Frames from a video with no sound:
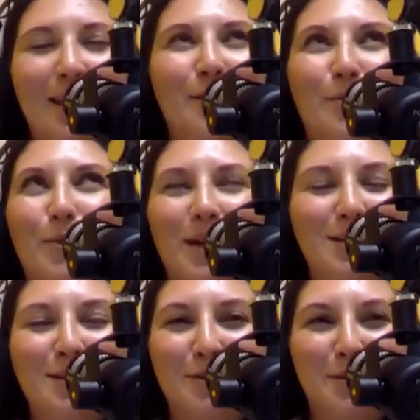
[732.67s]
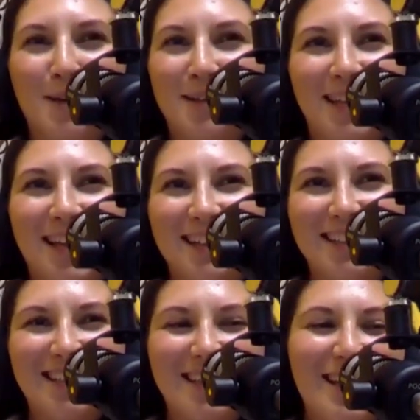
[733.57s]
Can't wait to learn about that.
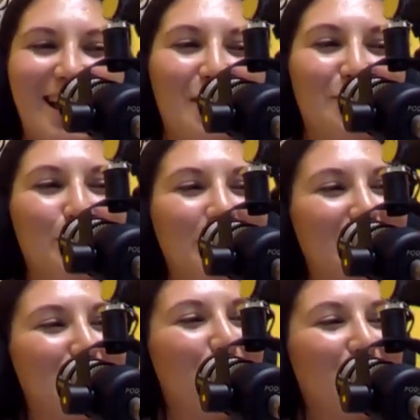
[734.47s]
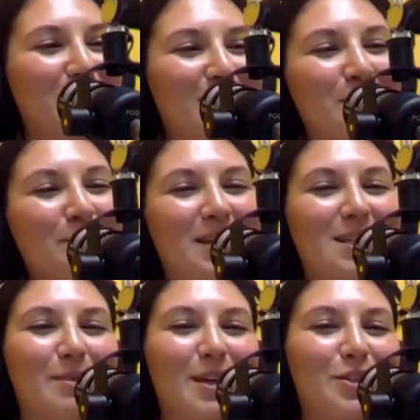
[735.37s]
Everyone that's watching,
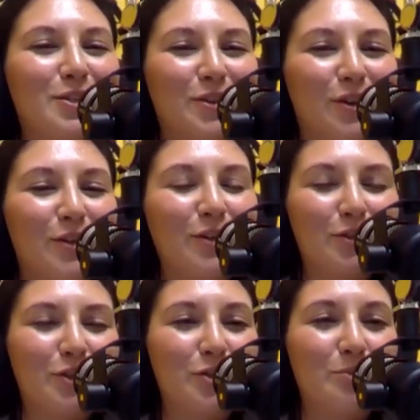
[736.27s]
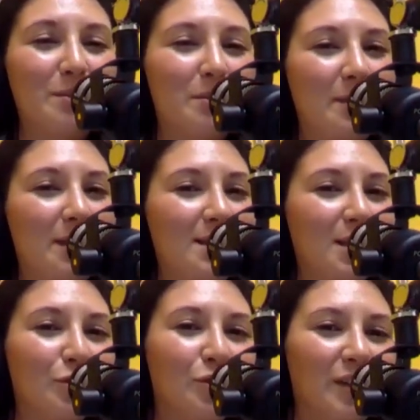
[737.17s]
please make sure on YouTube, BBB
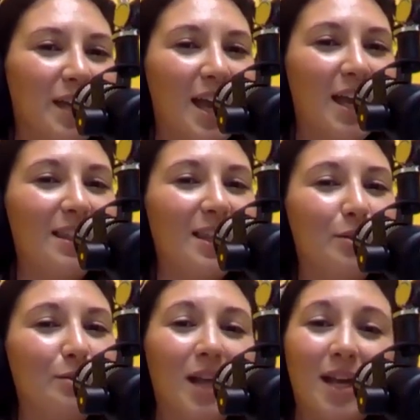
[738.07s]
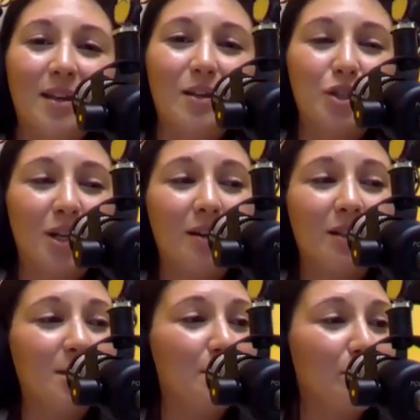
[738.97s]
Central VA, that you like, share,
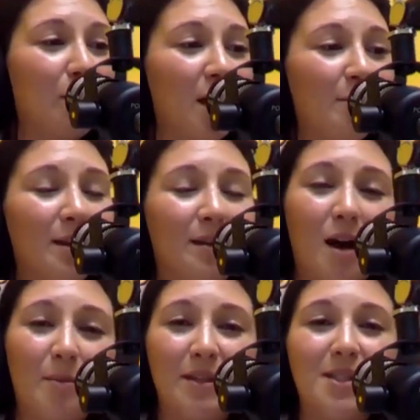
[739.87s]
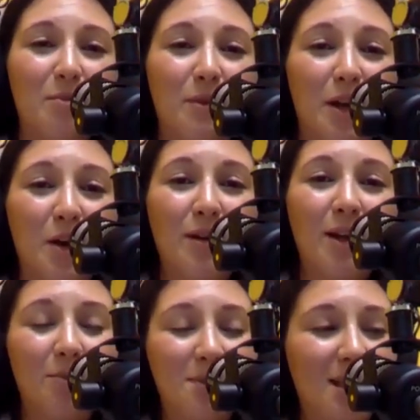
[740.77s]
and subscribe and comment down below. It
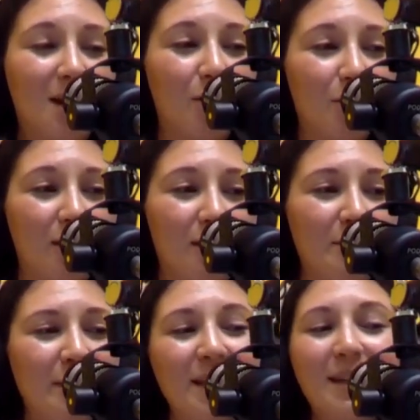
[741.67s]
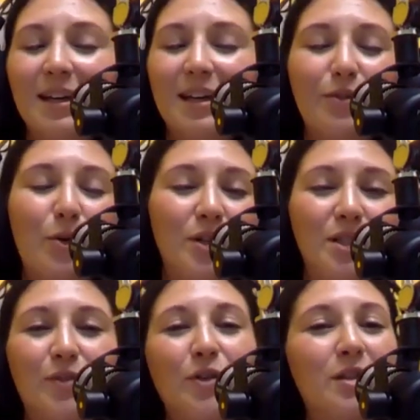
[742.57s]
helps the algorithm. And of course,
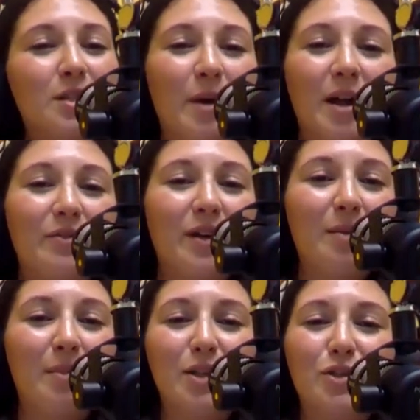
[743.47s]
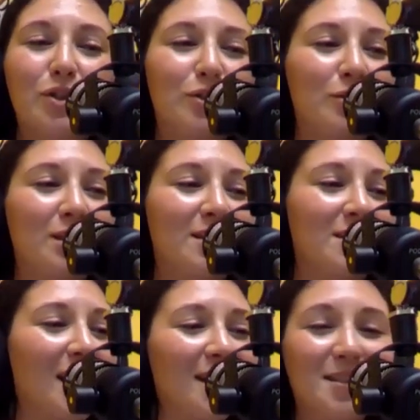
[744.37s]
if you're on Spotify, make sure you do the
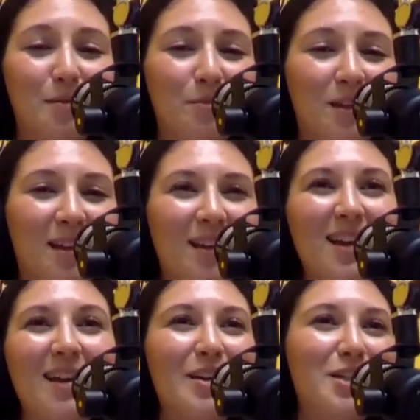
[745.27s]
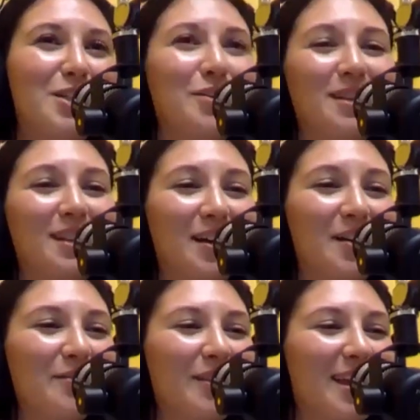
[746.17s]
exact same thing. Share the
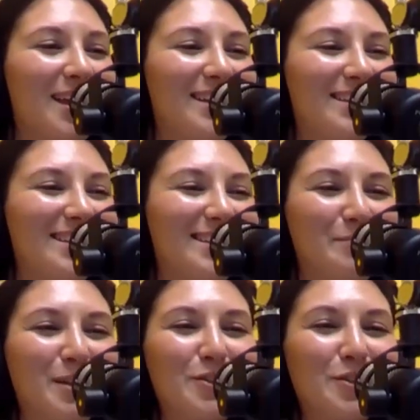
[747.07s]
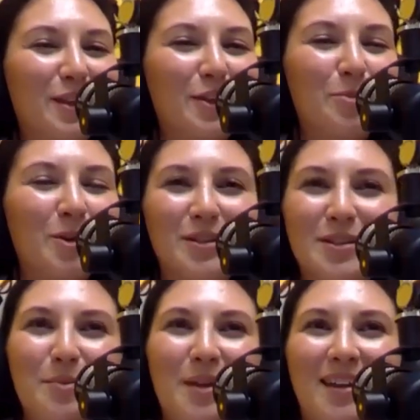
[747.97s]
love and make sure that you
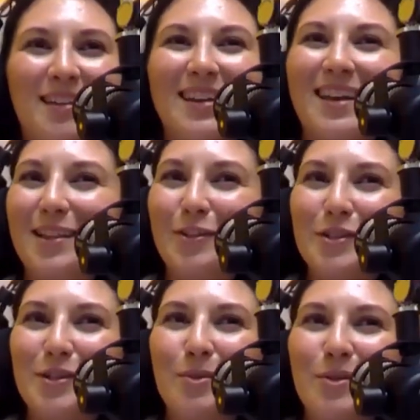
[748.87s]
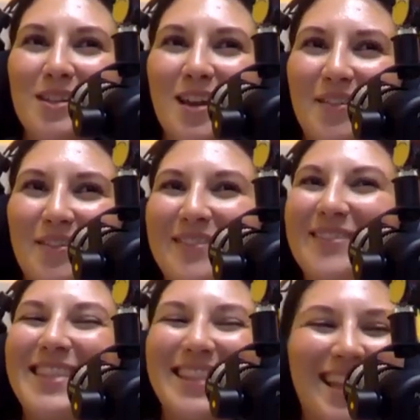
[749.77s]
participate and learn some new stuff.
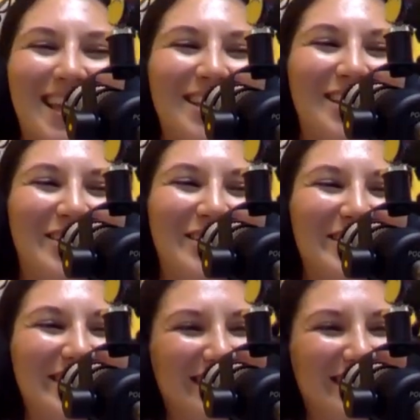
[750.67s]
Thank you.